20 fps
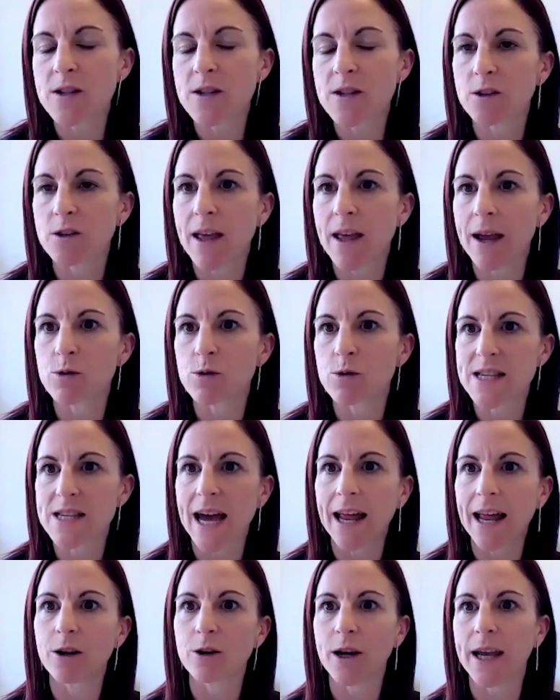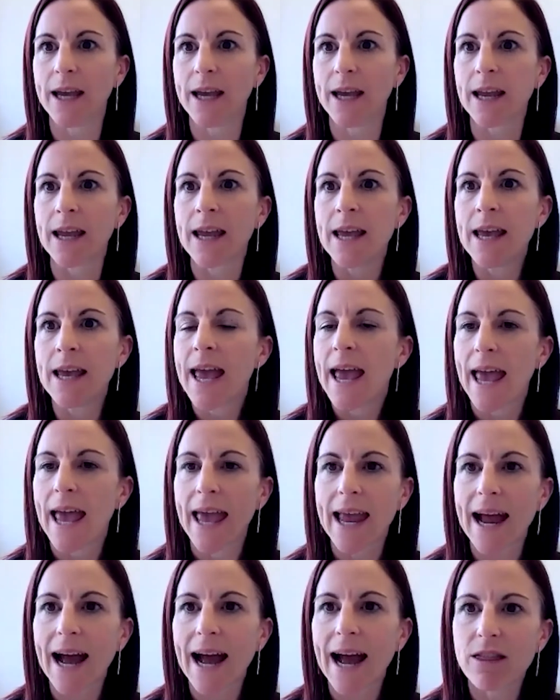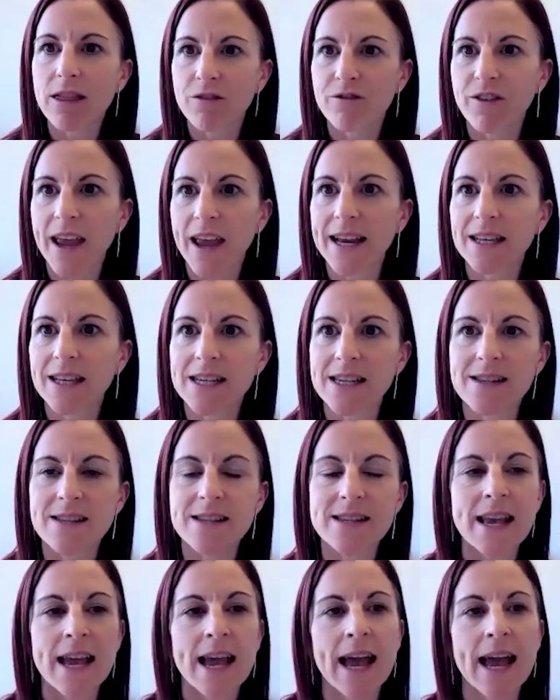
so that we'll start looking at other factors